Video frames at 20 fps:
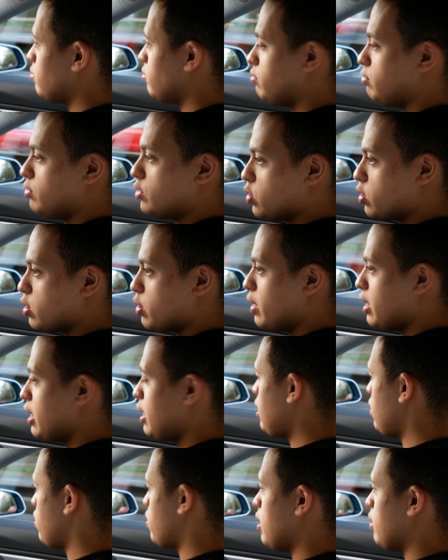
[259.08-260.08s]
not doing
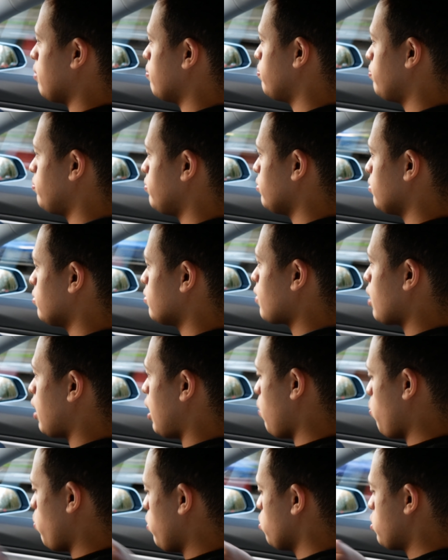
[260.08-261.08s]
anything.
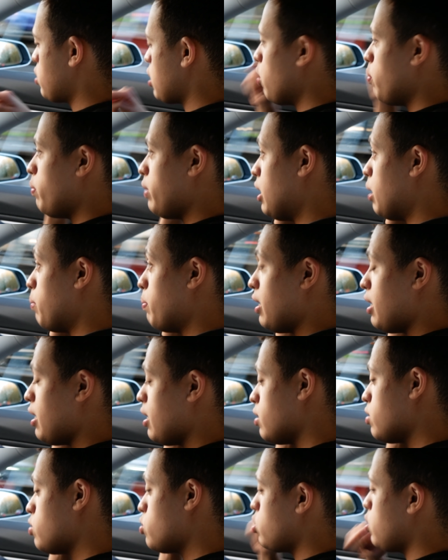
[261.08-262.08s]
It will tell me in a minute
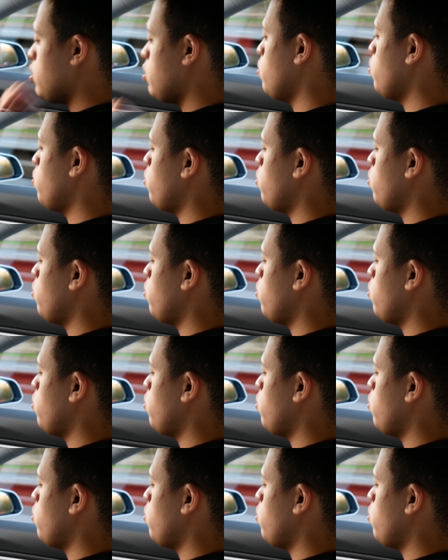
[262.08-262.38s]
to